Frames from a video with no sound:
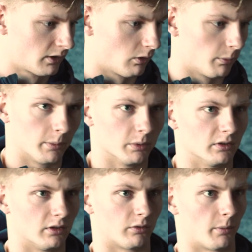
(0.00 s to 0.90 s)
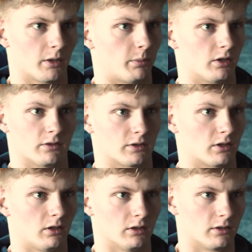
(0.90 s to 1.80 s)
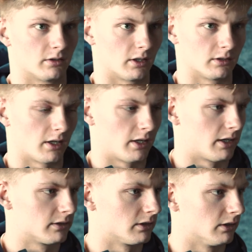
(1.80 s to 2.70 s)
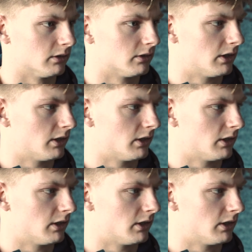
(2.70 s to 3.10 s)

or people that are from other parts of Scotland, things like that. So